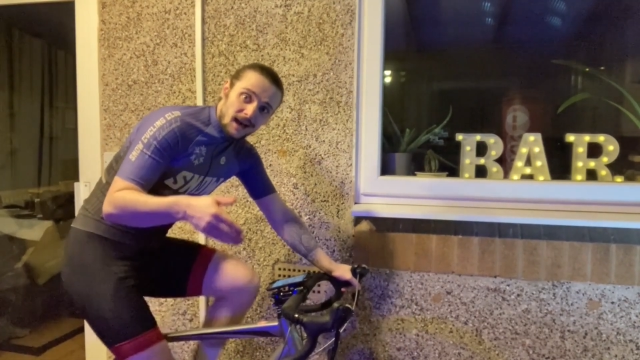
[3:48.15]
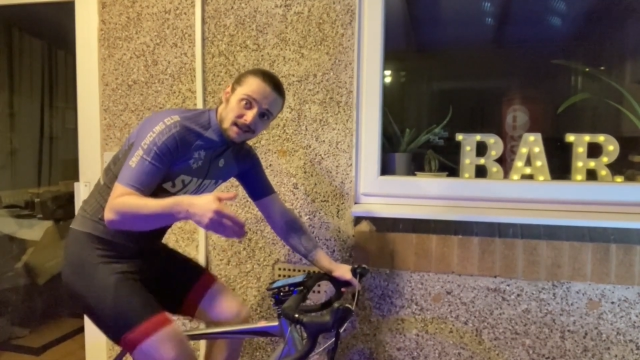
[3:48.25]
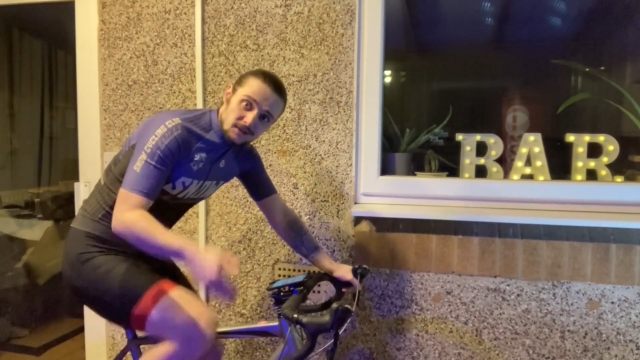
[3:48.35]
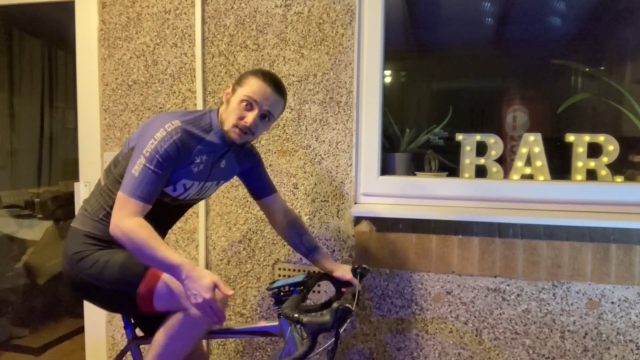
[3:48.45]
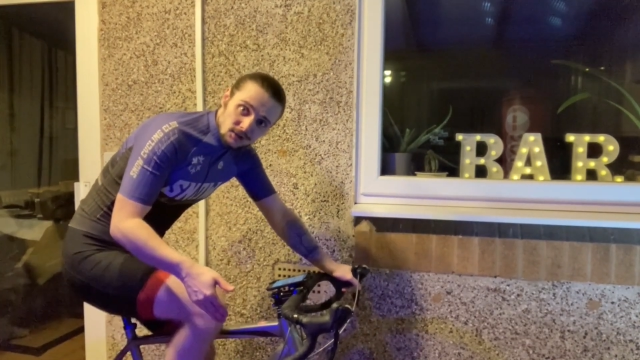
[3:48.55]

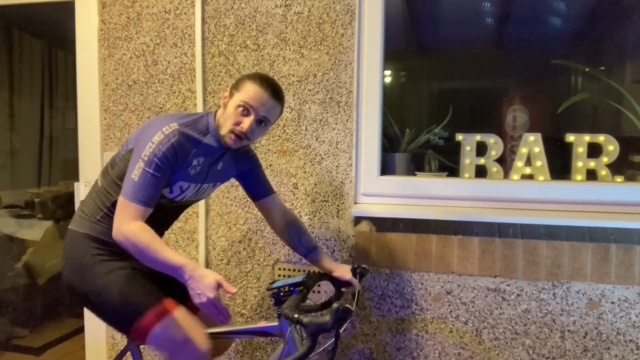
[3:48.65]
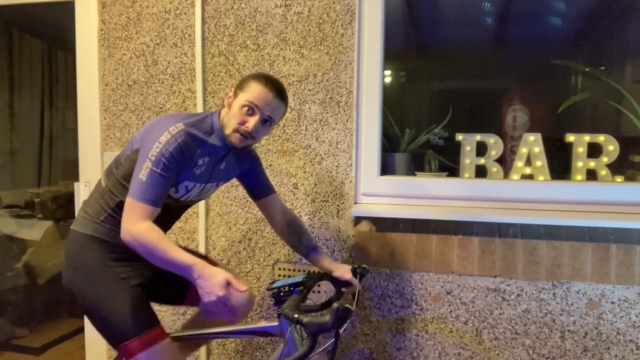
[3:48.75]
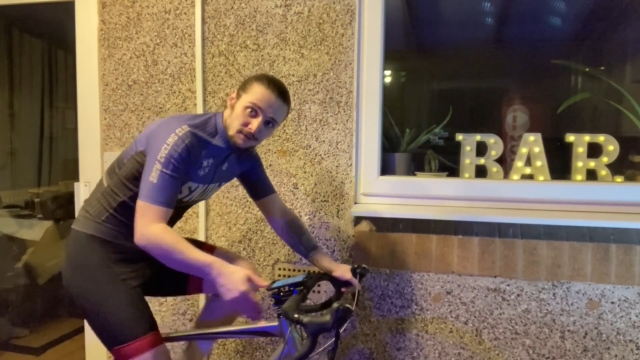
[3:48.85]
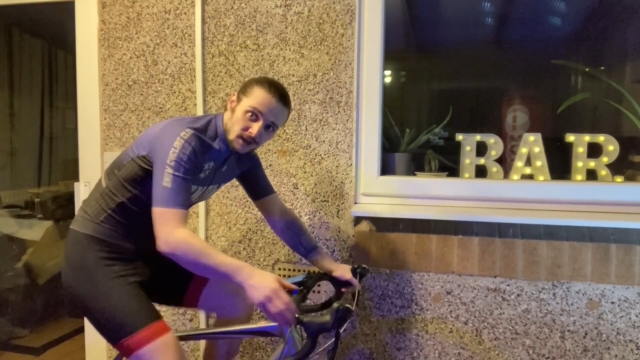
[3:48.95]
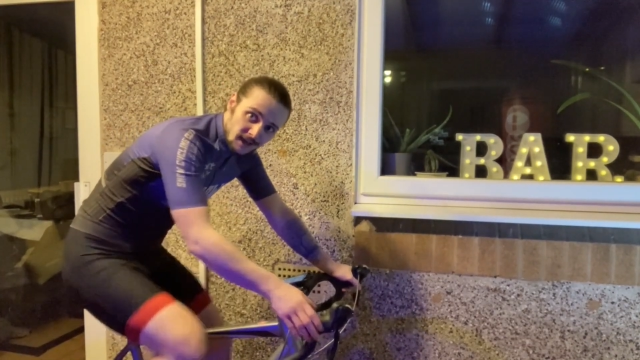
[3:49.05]
and into the
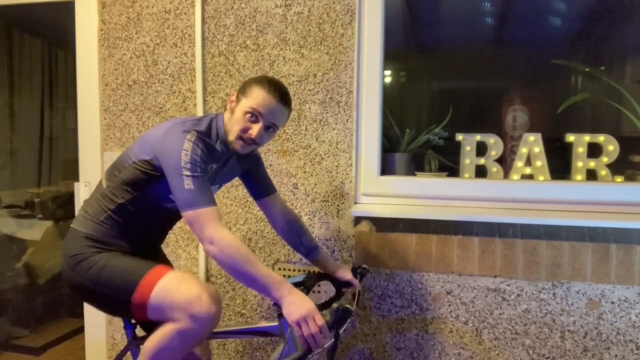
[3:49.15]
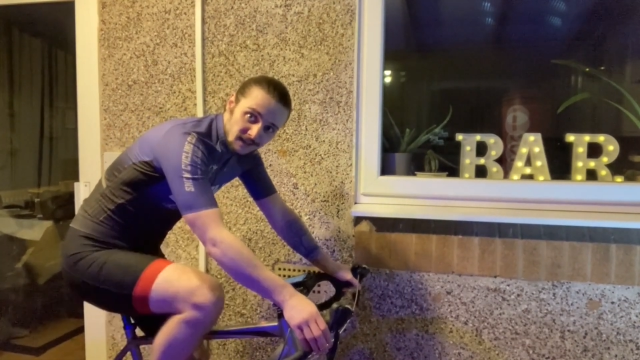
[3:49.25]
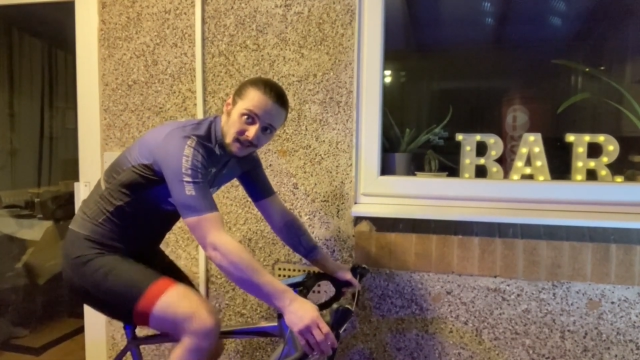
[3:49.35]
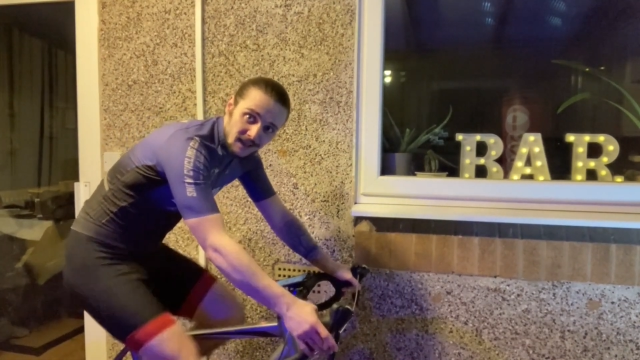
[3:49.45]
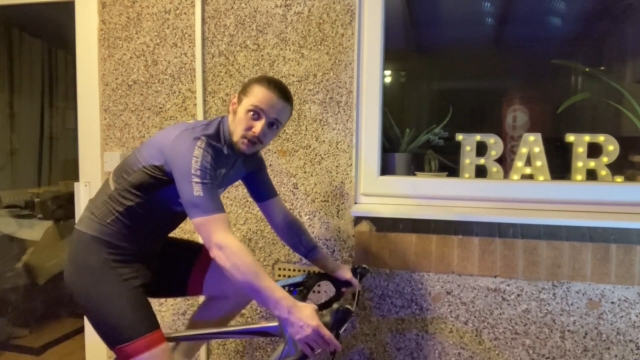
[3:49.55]
drivetrain,
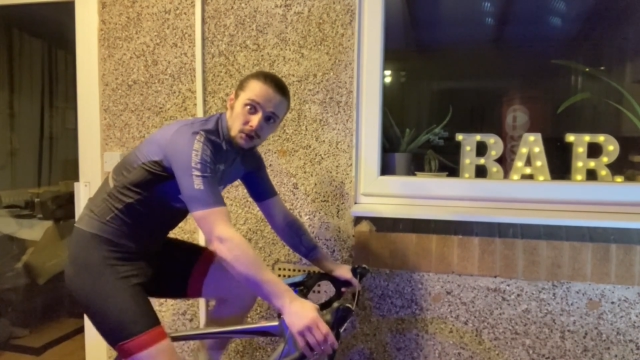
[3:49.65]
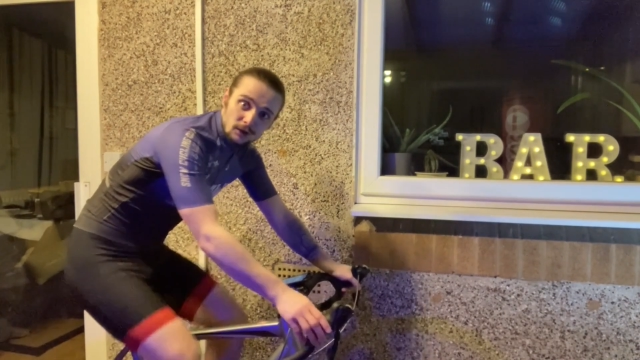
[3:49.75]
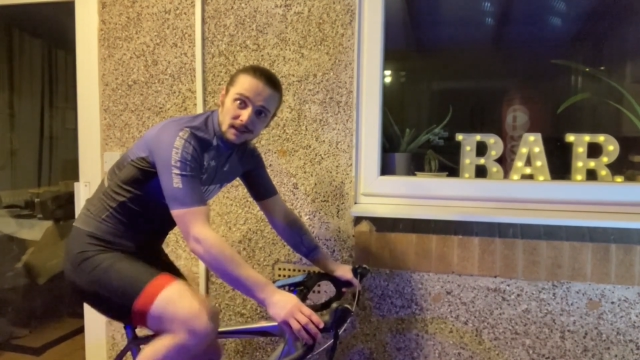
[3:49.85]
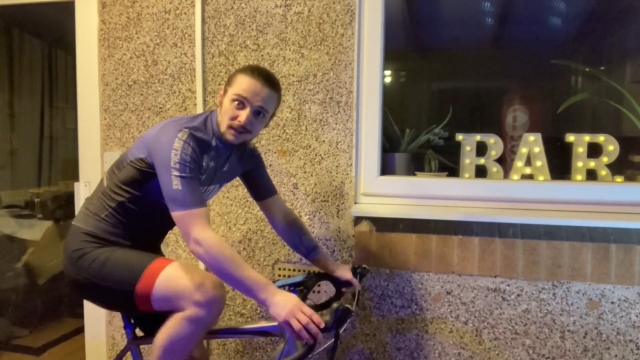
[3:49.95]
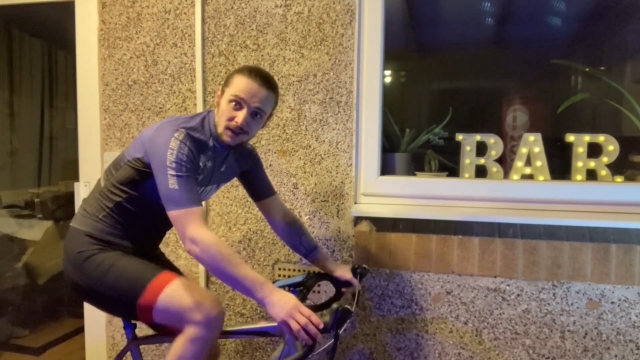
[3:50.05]

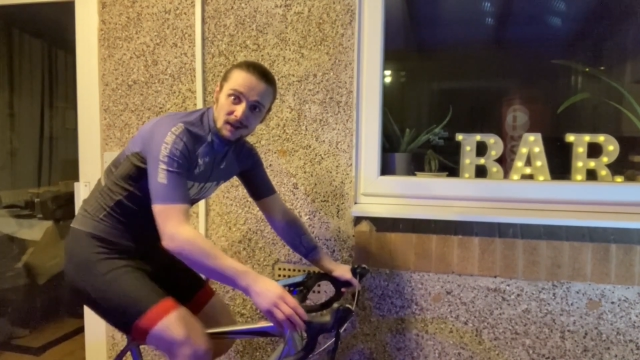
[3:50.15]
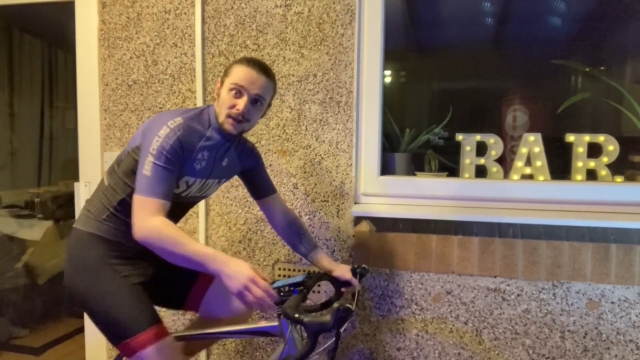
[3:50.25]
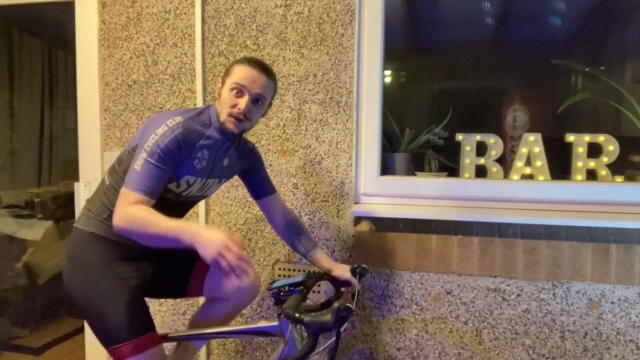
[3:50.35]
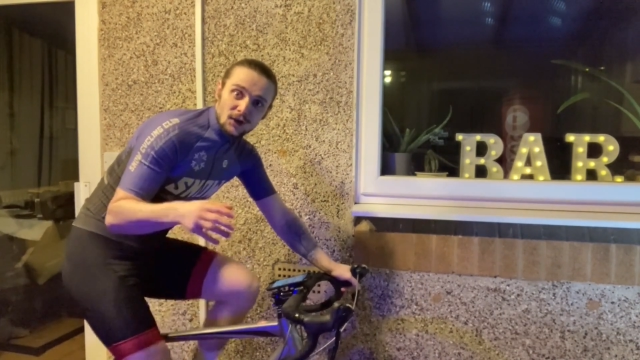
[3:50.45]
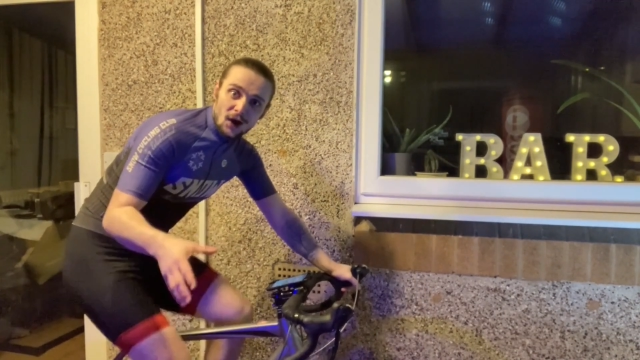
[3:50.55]
ensuring that
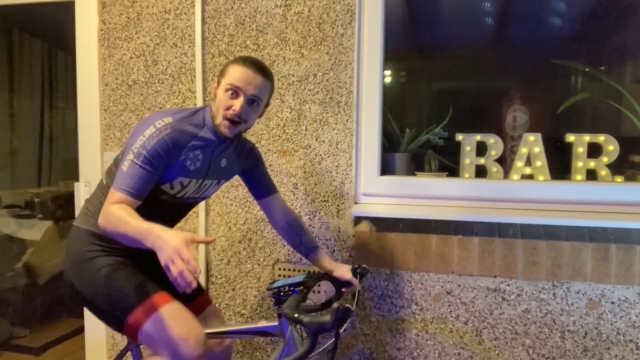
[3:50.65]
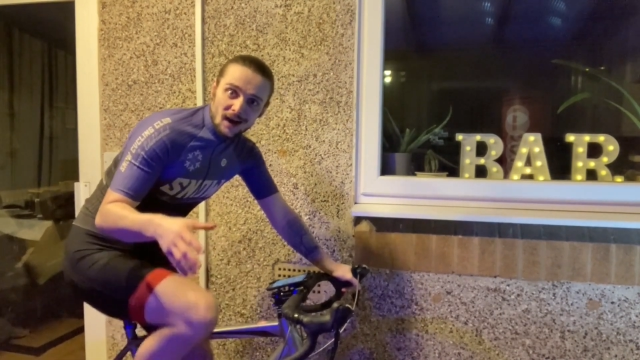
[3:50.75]
not